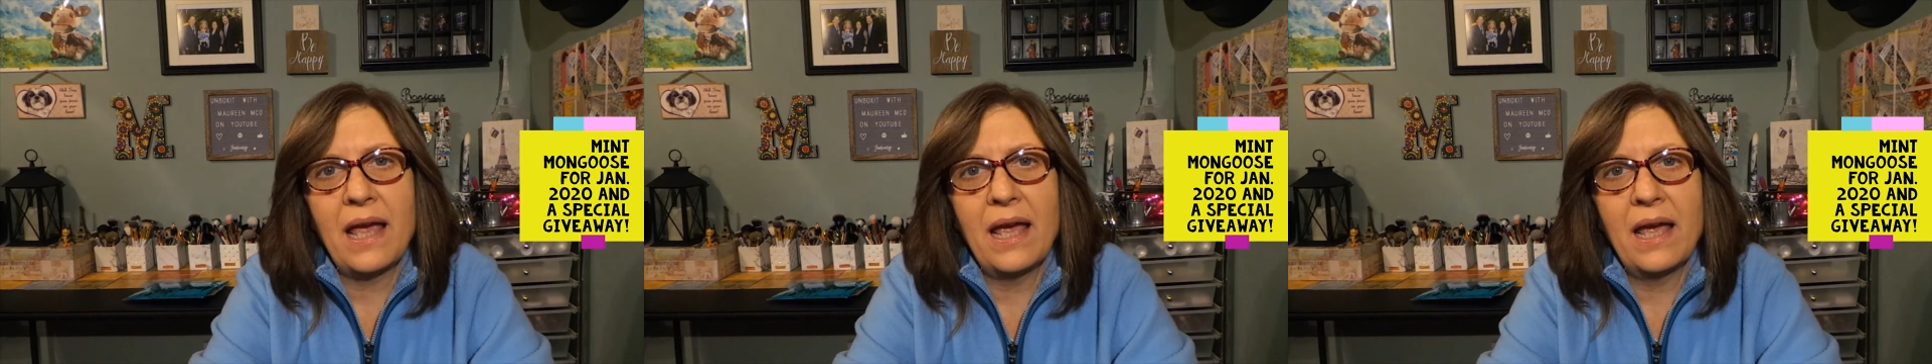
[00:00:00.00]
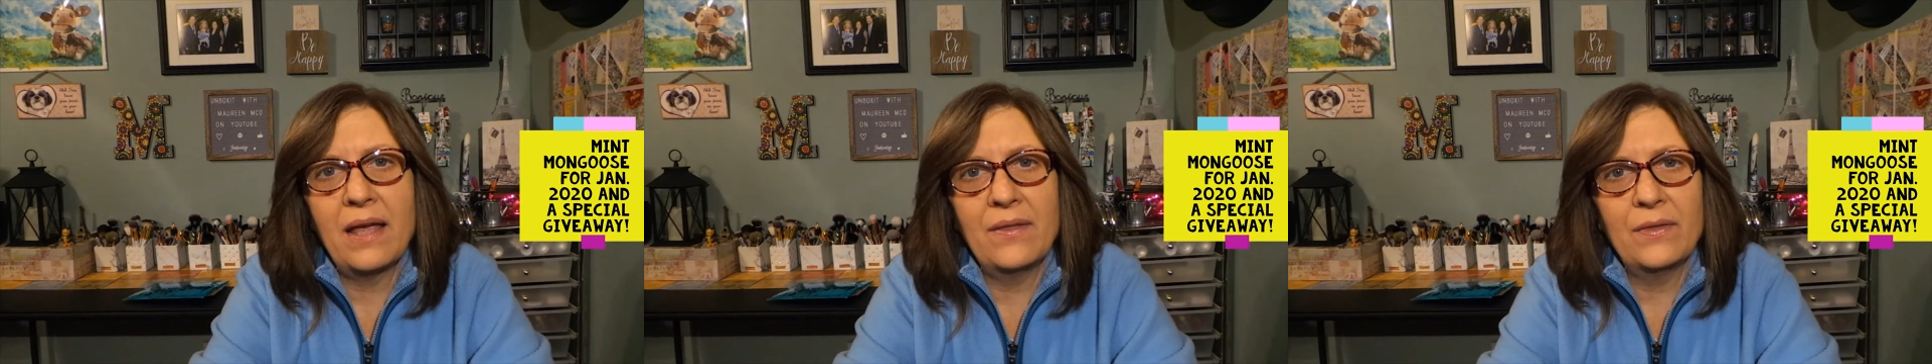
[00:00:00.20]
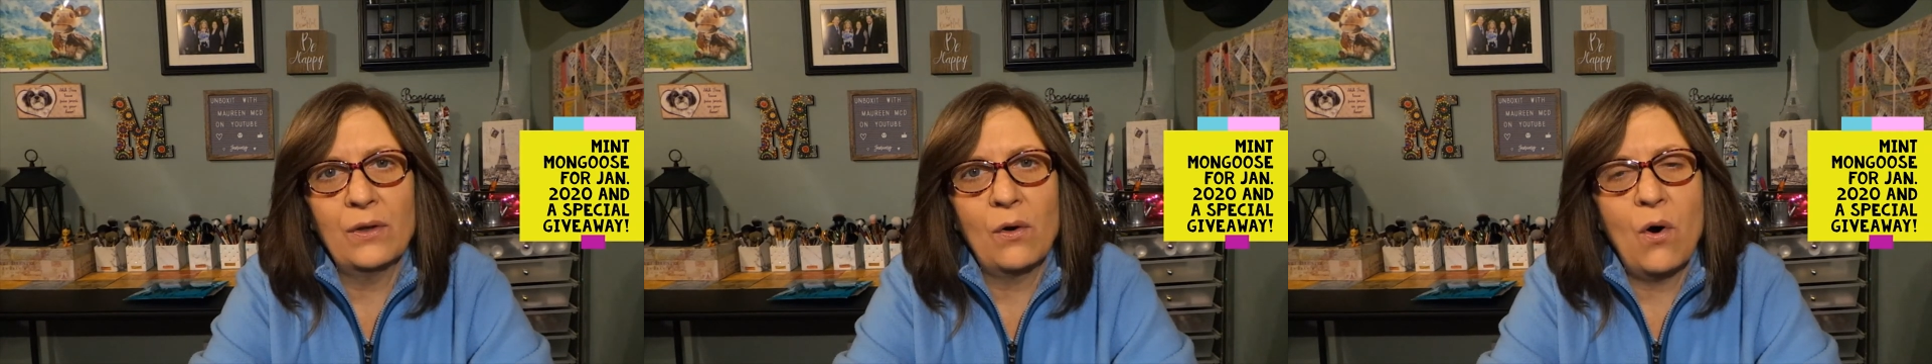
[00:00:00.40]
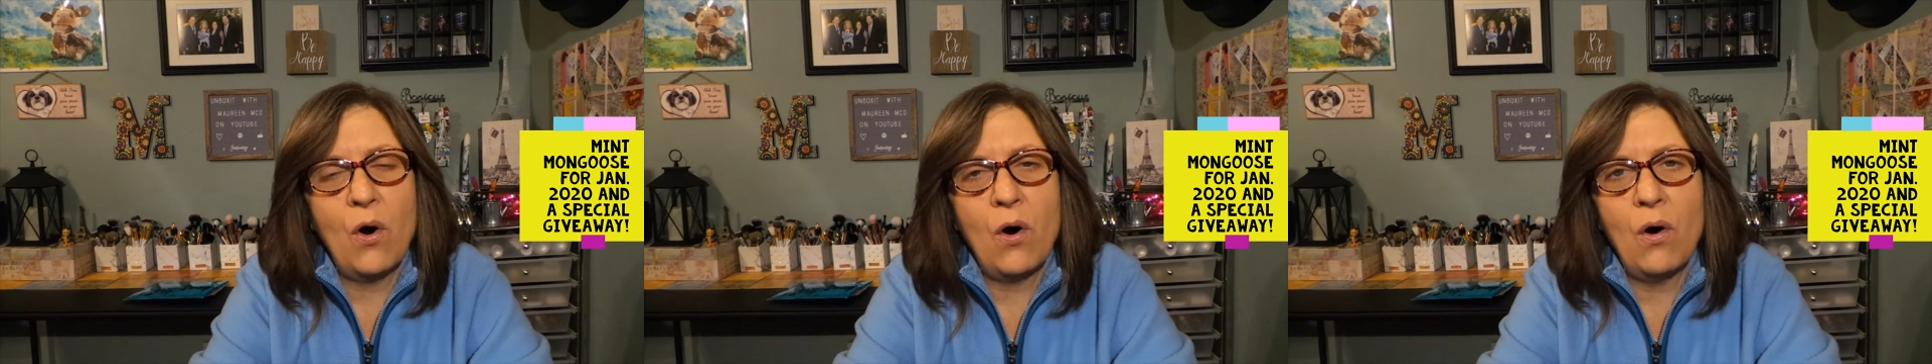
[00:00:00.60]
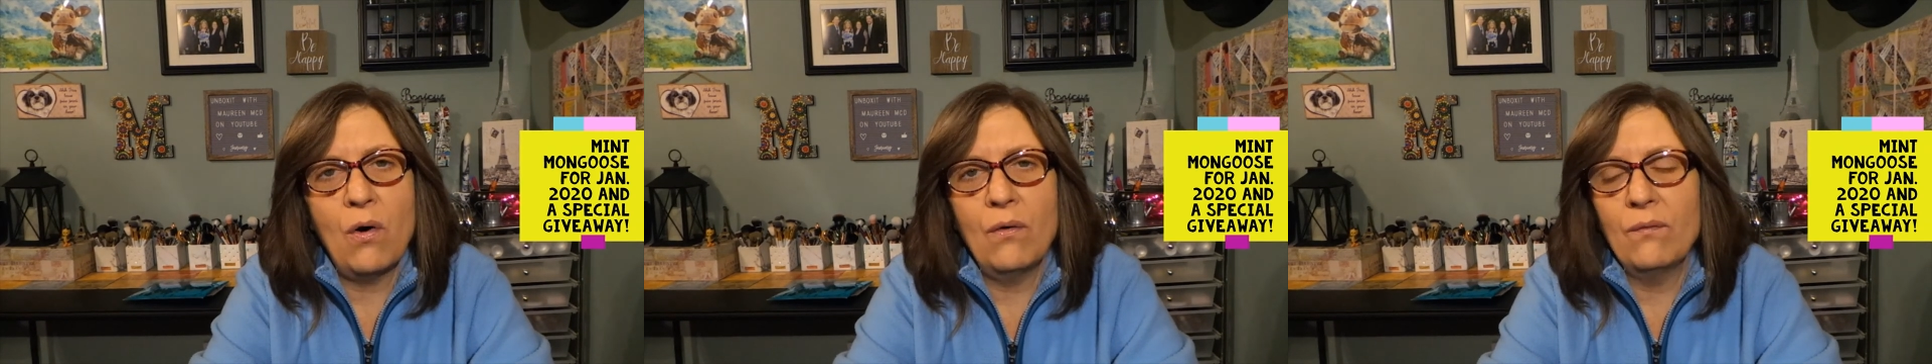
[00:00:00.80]
and they're
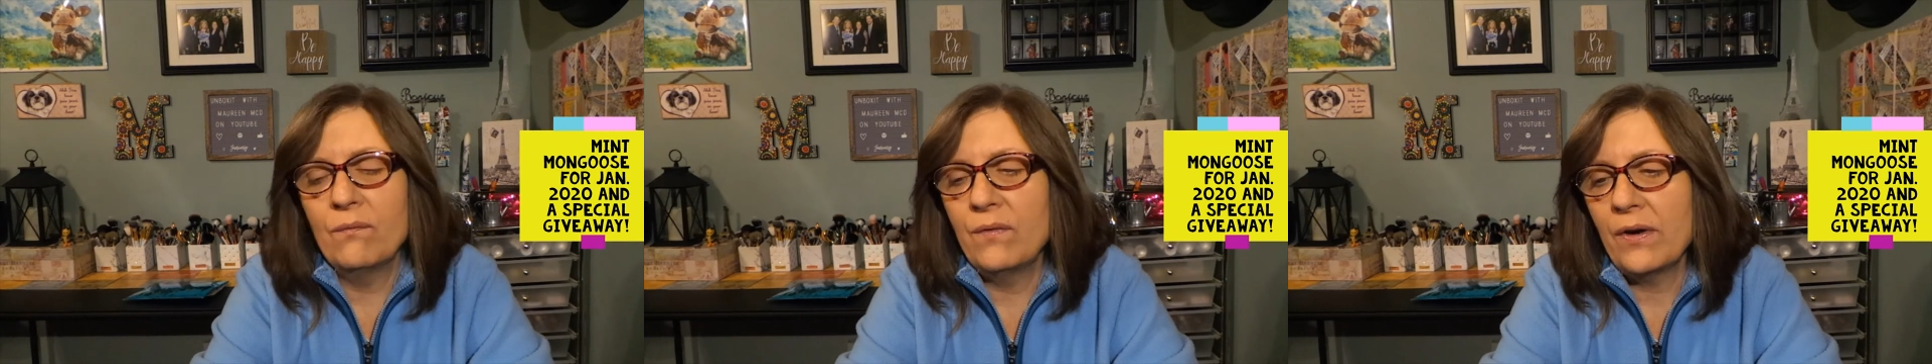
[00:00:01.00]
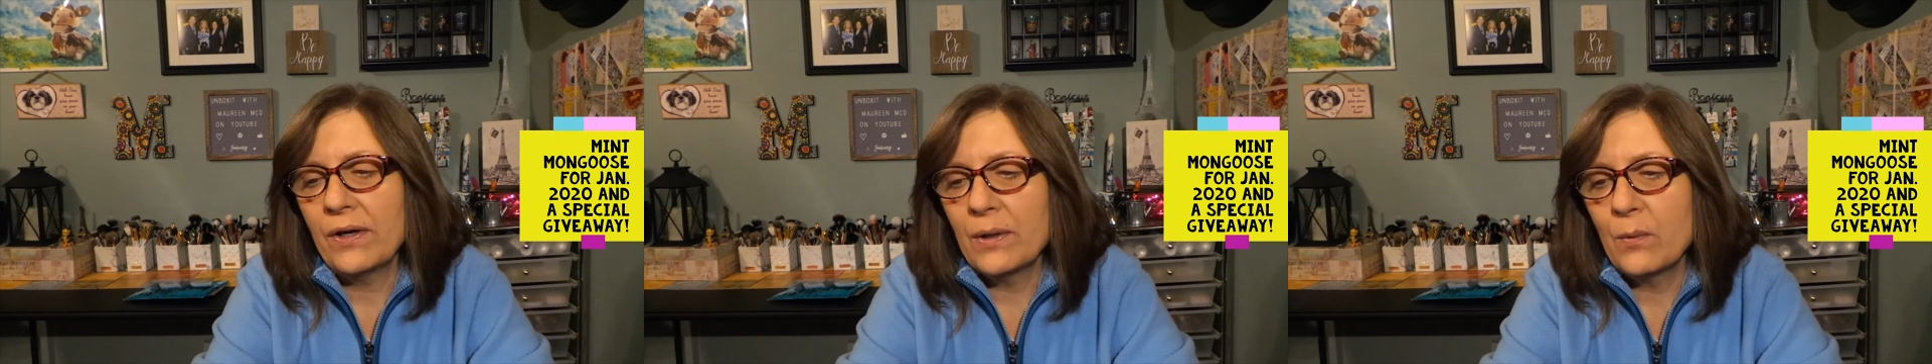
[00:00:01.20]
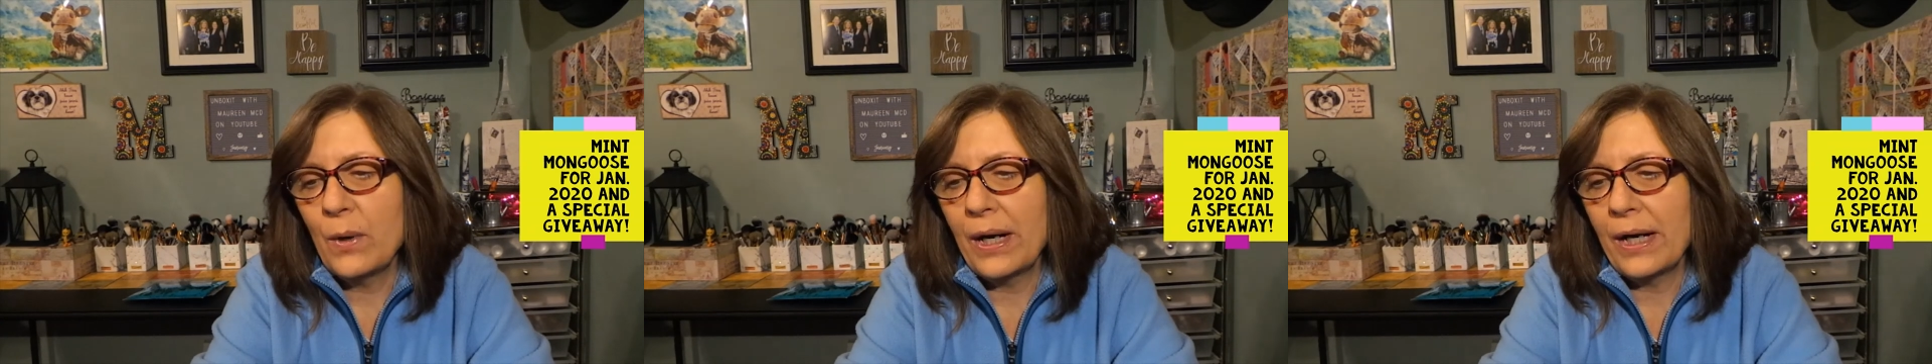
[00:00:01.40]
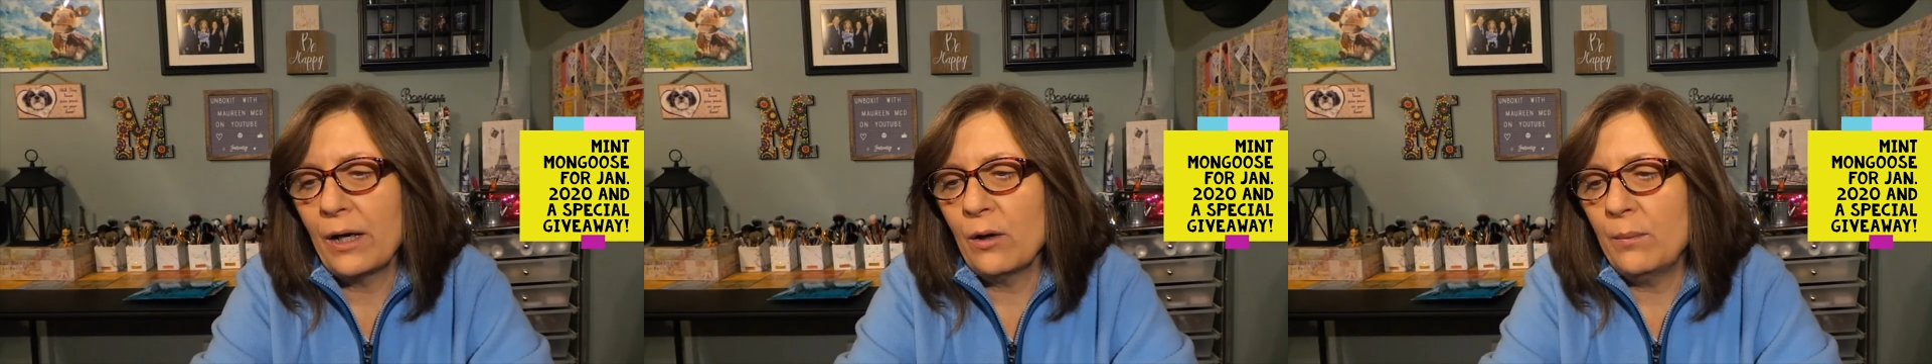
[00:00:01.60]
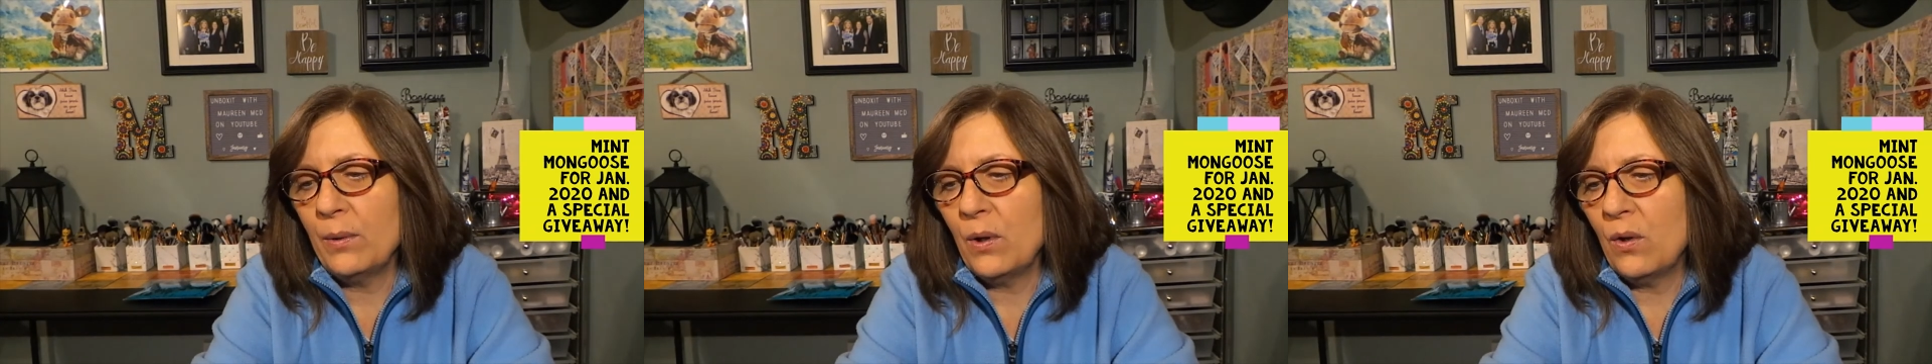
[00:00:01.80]
all very
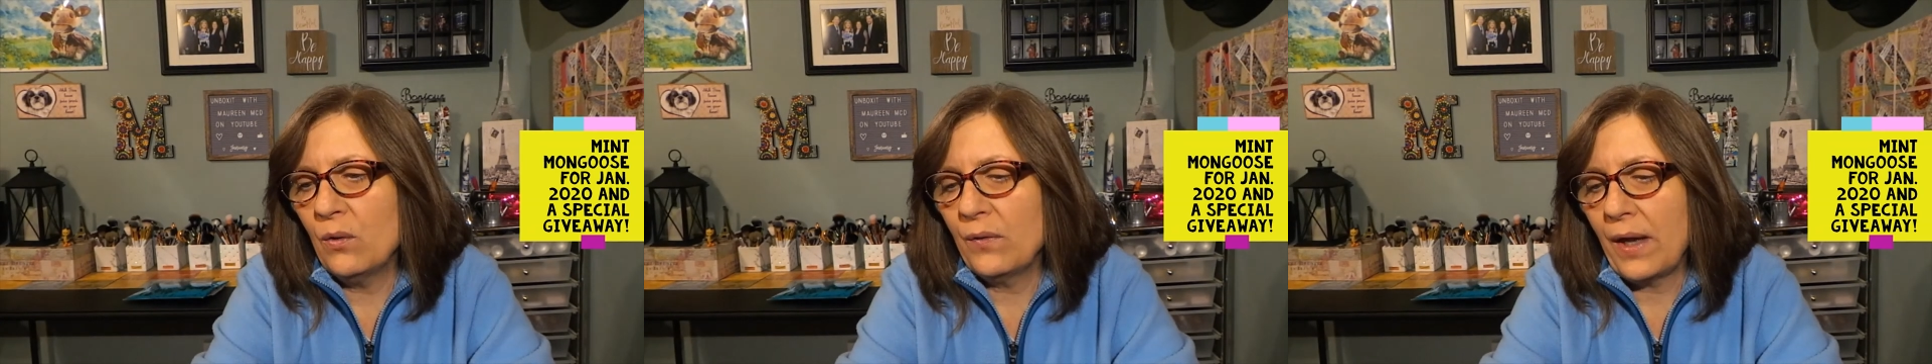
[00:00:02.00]
wearable.